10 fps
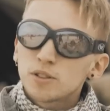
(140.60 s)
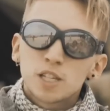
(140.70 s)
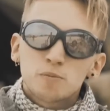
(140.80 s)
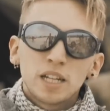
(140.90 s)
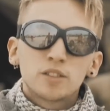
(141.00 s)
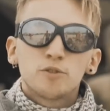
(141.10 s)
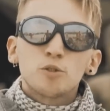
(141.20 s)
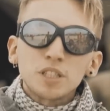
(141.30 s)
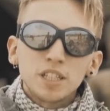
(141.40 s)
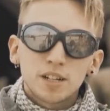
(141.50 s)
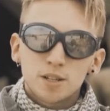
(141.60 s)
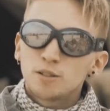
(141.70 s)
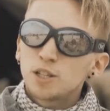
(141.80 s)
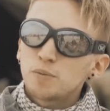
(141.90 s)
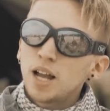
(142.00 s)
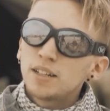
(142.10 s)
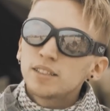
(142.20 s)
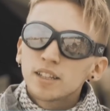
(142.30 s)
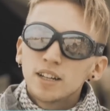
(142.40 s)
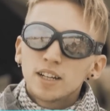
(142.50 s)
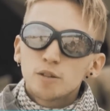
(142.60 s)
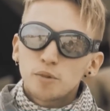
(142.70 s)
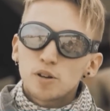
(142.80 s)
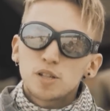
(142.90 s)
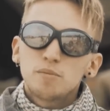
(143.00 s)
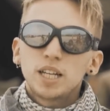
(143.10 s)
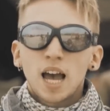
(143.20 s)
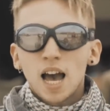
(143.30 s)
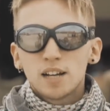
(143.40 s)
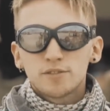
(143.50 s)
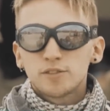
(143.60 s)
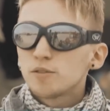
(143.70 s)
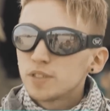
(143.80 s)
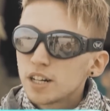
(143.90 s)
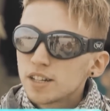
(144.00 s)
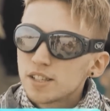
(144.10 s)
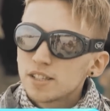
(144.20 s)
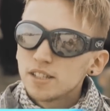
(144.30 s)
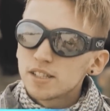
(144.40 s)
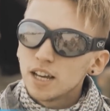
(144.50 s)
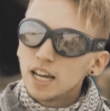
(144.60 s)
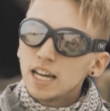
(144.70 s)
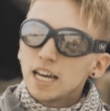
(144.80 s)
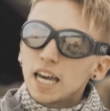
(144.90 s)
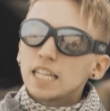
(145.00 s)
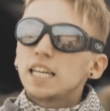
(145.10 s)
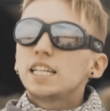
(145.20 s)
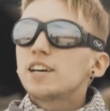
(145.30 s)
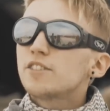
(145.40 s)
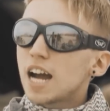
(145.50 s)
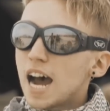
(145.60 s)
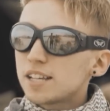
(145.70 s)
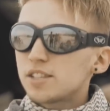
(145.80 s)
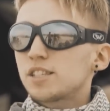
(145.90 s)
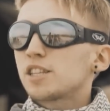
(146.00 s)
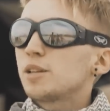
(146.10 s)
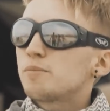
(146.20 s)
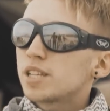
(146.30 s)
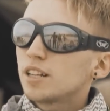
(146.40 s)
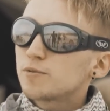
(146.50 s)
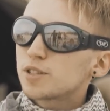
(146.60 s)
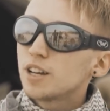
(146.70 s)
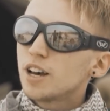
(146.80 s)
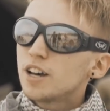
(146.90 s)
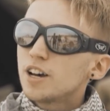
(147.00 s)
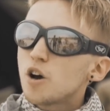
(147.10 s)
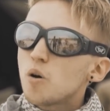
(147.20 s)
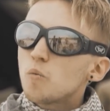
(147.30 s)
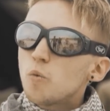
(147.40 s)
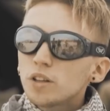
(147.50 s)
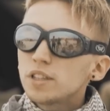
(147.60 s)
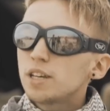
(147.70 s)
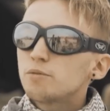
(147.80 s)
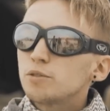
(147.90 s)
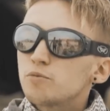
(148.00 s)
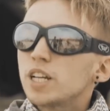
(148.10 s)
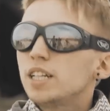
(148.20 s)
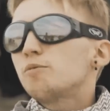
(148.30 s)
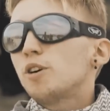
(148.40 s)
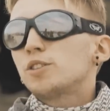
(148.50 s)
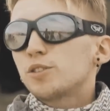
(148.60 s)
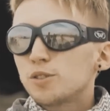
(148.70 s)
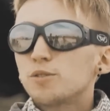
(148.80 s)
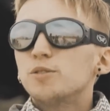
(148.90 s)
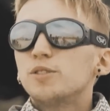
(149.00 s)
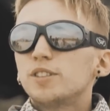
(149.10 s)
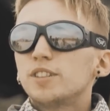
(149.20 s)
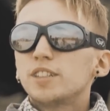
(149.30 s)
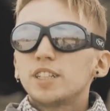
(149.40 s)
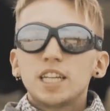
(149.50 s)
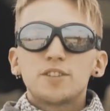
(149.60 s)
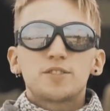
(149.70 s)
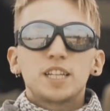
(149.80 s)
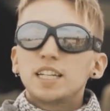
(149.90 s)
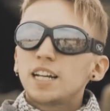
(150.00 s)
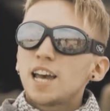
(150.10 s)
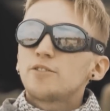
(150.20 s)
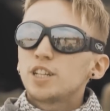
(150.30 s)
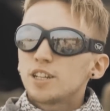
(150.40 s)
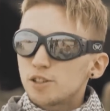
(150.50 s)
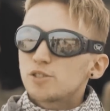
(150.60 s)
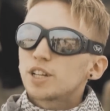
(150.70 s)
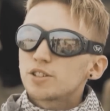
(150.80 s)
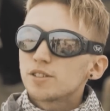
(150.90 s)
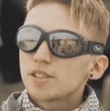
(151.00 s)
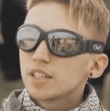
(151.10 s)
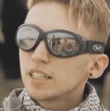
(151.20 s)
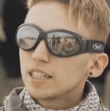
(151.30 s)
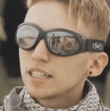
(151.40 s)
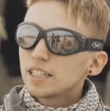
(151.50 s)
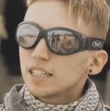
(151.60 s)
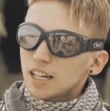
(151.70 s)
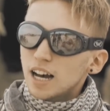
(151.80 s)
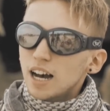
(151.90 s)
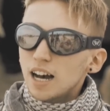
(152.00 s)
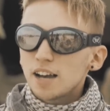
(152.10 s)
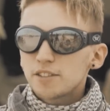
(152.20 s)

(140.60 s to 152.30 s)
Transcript: they spent 40 years on this planet, possibly half of their existence, and they never asked themselves what they would really want to do if they didn't have any restrictions. I